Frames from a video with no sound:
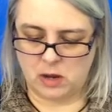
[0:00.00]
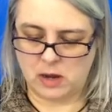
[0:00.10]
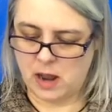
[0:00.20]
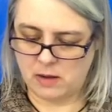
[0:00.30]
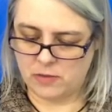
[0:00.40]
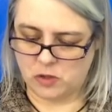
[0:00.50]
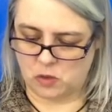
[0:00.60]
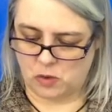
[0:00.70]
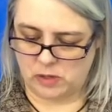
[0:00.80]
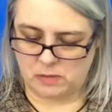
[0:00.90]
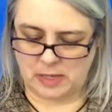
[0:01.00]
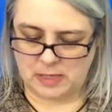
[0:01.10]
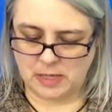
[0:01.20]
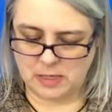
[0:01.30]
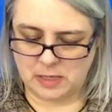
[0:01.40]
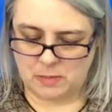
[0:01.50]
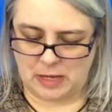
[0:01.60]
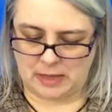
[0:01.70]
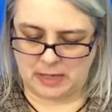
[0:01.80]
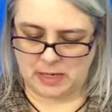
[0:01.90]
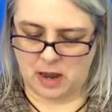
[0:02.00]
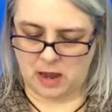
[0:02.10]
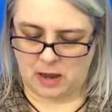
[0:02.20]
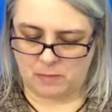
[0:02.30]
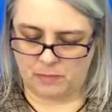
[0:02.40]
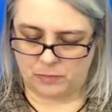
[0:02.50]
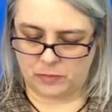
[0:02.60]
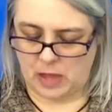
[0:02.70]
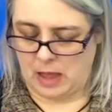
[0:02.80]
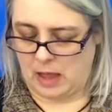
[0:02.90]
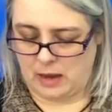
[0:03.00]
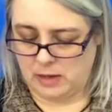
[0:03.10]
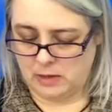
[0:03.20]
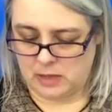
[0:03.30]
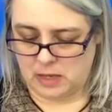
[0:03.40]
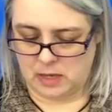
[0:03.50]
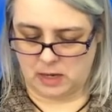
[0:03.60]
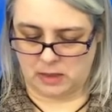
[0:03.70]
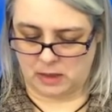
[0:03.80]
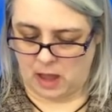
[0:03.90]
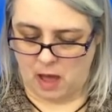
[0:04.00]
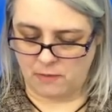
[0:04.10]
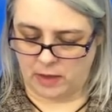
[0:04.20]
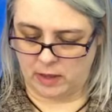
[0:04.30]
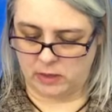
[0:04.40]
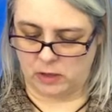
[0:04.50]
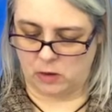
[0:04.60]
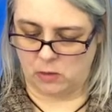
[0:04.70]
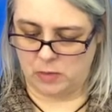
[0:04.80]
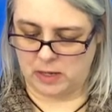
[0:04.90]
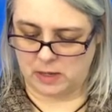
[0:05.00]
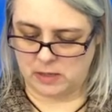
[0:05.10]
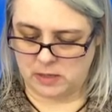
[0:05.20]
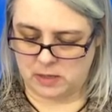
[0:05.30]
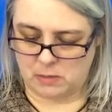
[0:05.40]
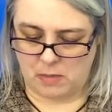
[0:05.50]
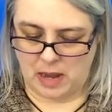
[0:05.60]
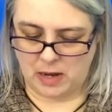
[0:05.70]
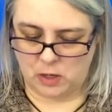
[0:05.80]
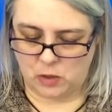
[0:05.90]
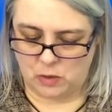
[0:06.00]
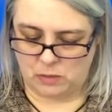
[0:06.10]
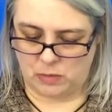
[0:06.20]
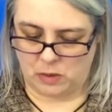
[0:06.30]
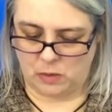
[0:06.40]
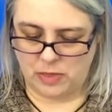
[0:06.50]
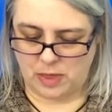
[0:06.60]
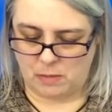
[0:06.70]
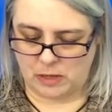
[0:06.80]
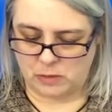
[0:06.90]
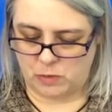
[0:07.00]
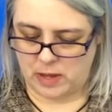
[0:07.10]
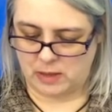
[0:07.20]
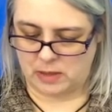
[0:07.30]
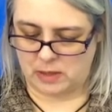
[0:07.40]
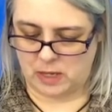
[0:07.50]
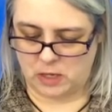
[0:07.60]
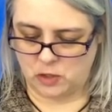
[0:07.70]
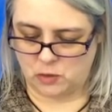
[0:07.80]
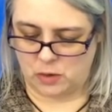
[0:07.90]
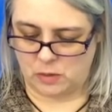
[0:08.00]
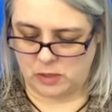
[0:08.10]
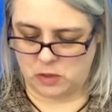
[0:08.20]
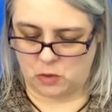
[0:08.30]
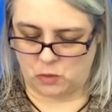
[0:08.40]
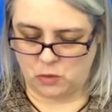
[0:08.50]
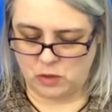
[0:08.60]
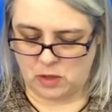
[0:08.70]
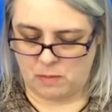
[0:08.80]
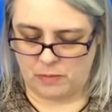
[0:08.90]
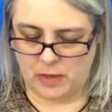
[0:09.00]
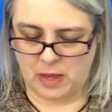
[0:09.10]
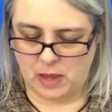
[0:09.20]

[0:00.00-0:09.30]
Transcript: None of the stories made sense to me at the time. I didn't think anything of it, though, because the medic who had been with them explained that the injury was so gruesome